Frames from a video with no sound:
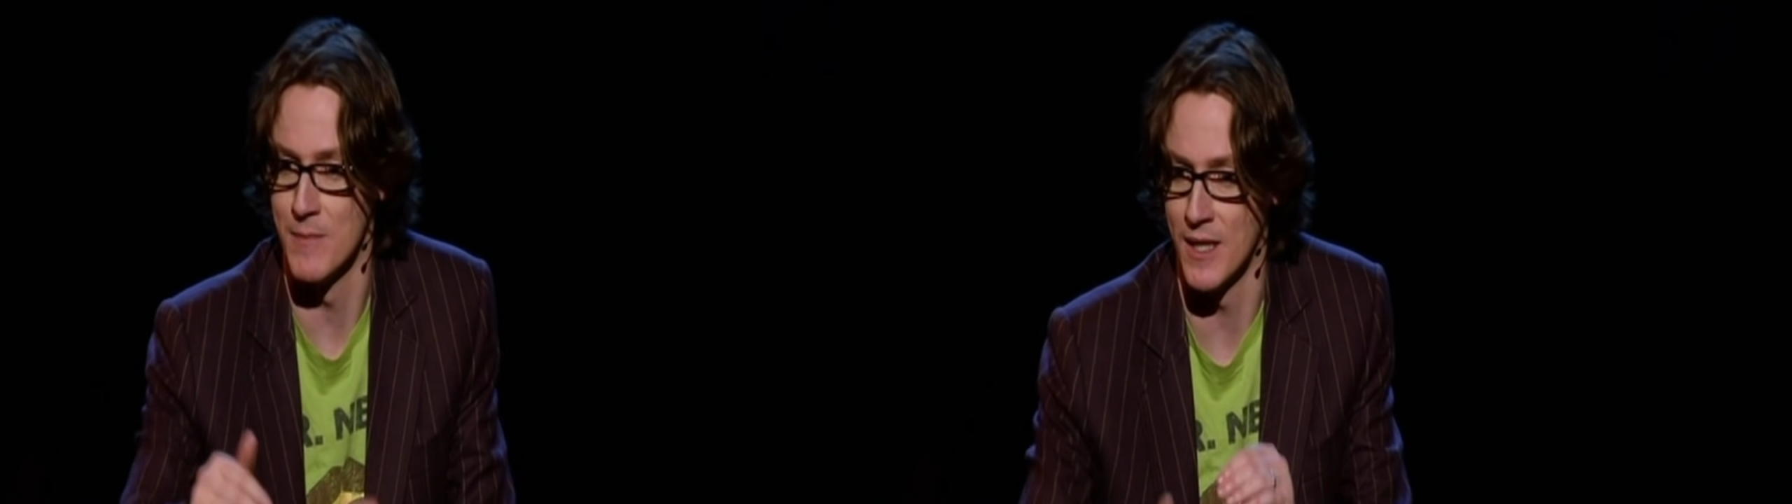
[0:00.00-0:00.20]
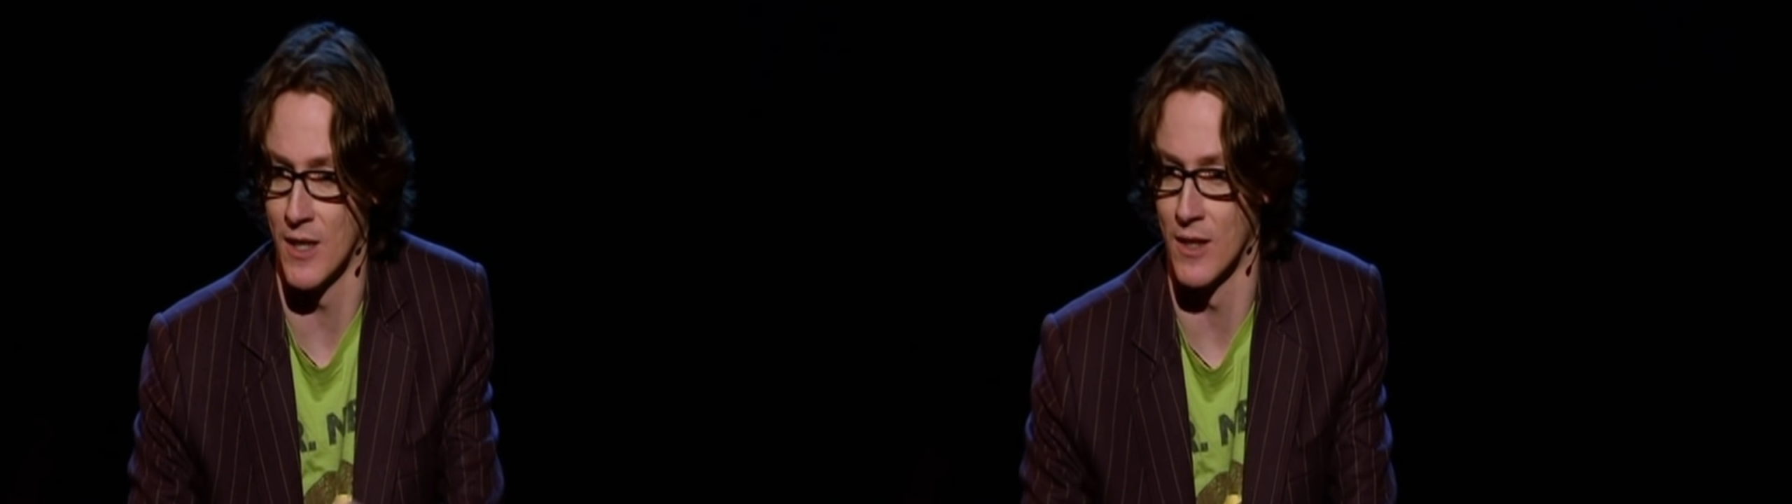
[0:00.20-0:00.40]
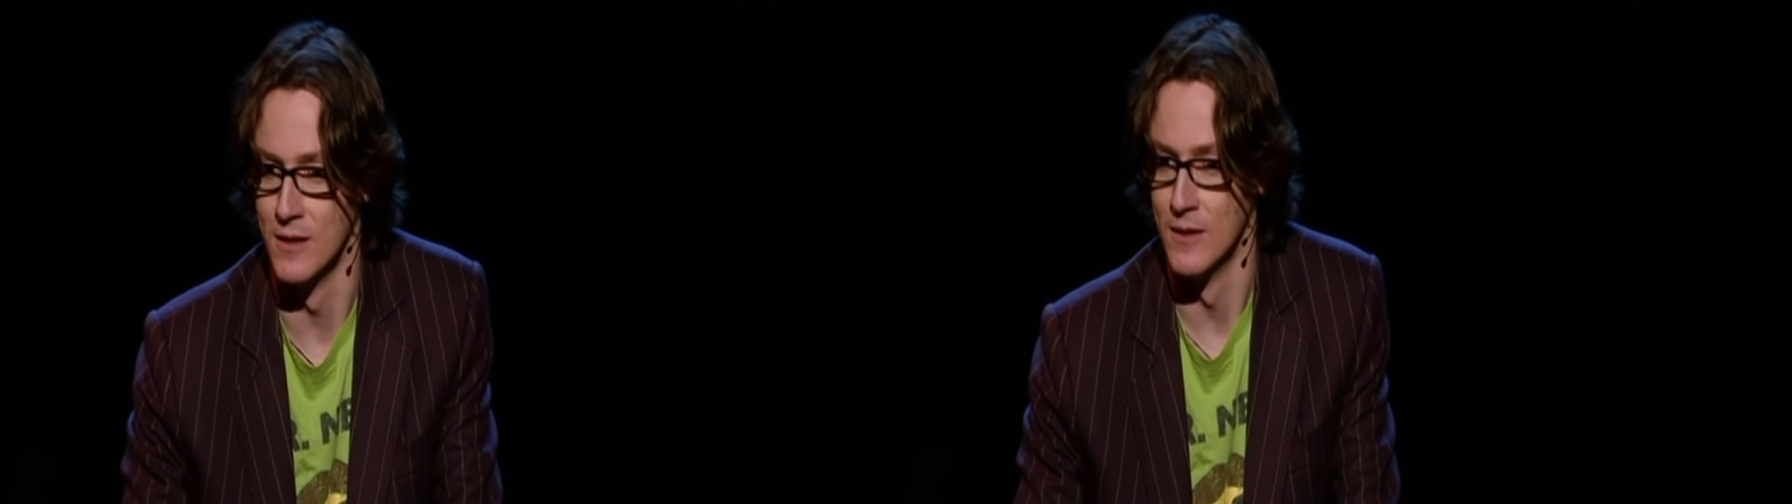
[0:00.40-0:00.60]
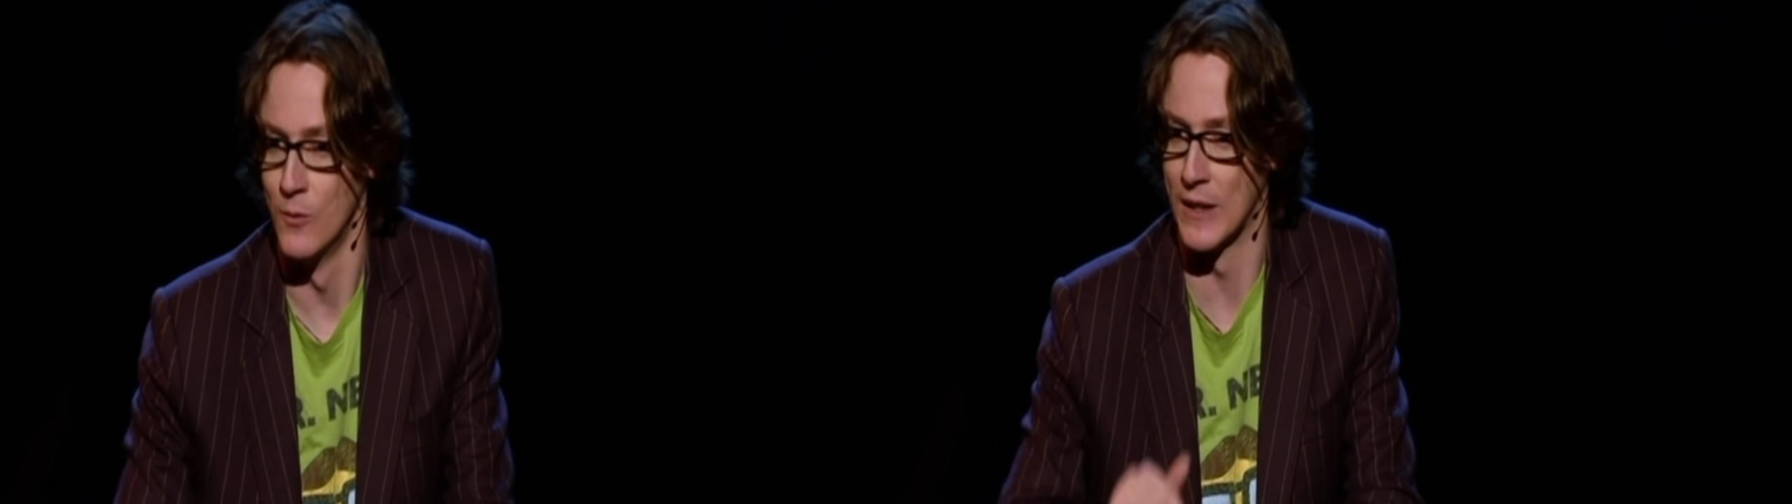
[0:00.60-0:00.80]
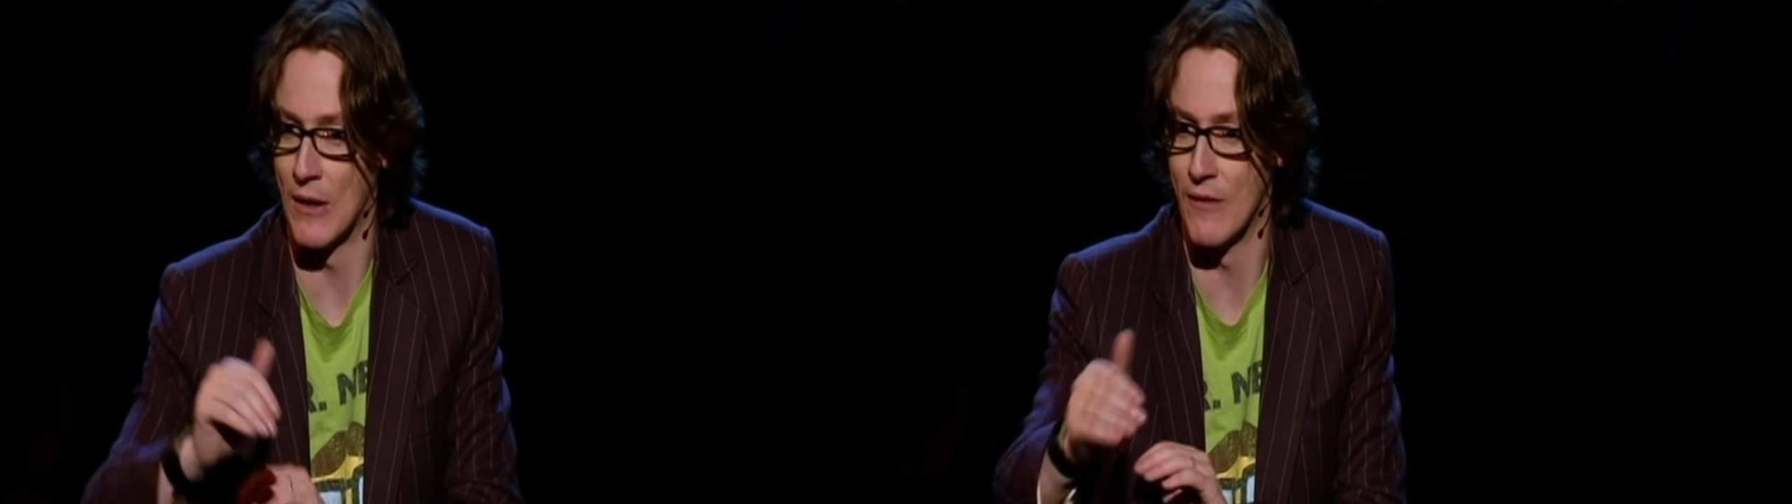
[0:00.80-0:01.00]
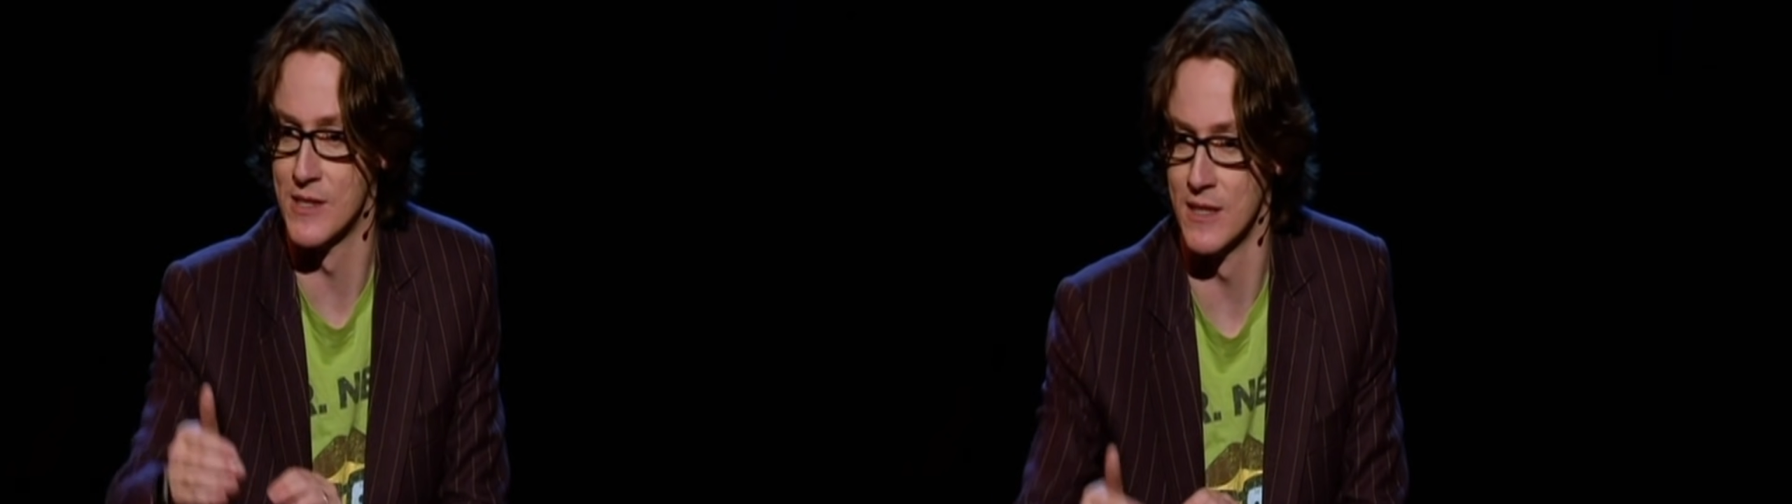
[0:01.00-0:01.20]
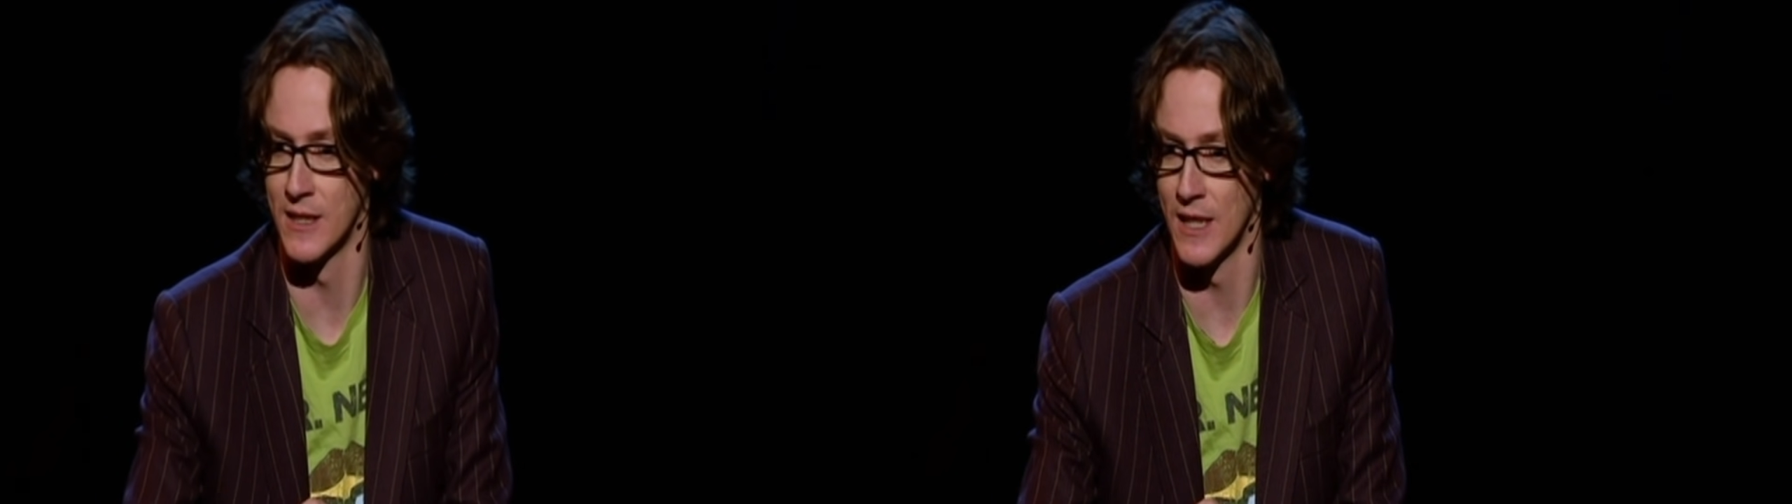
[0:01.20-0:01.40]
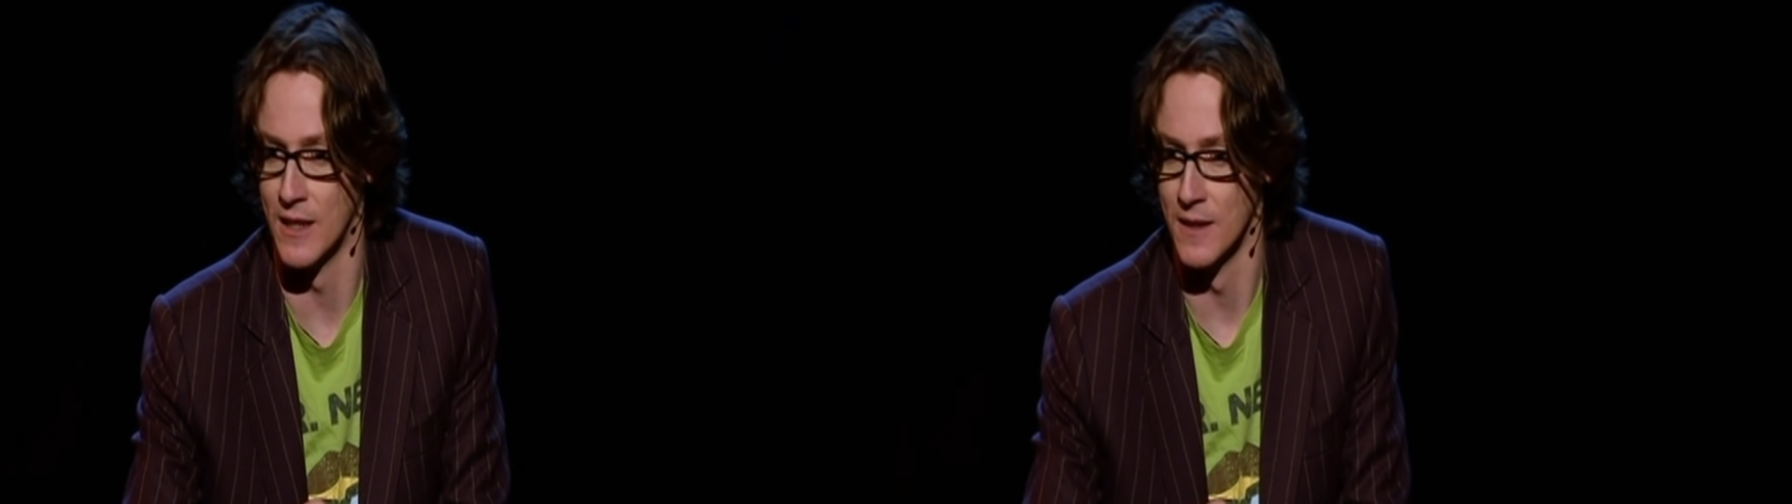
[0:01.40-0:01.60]
here without having seen the
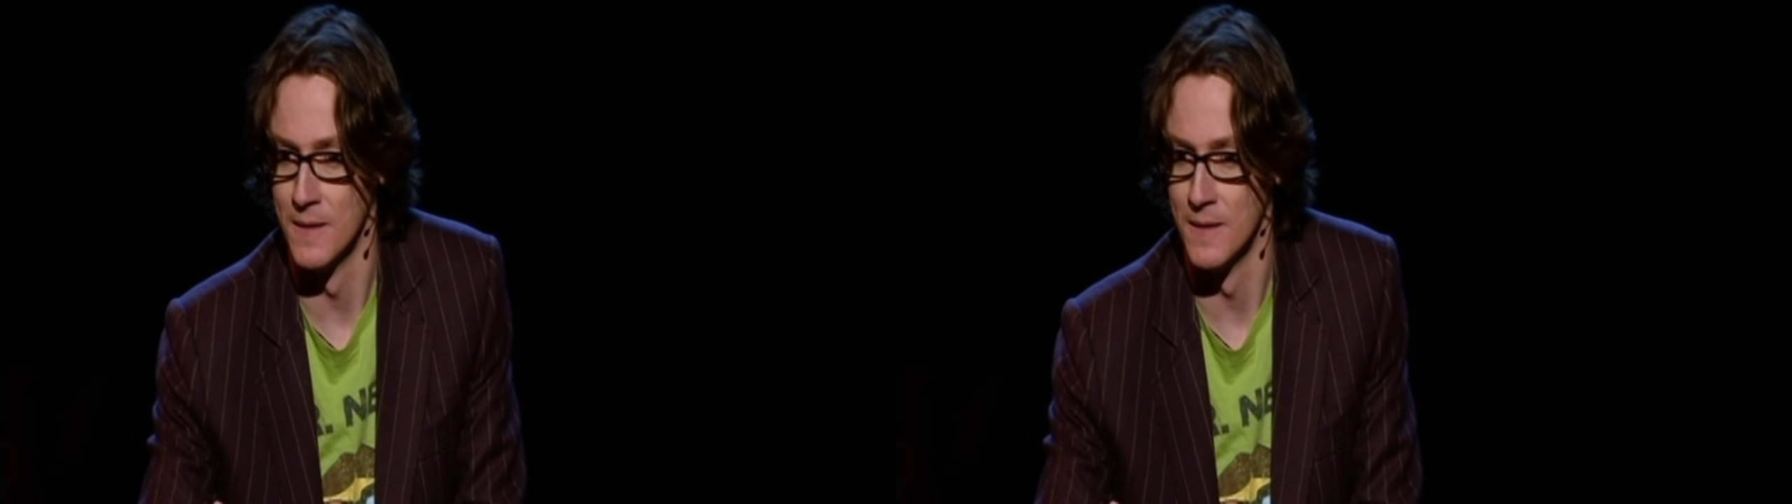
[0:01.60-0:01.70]
gig?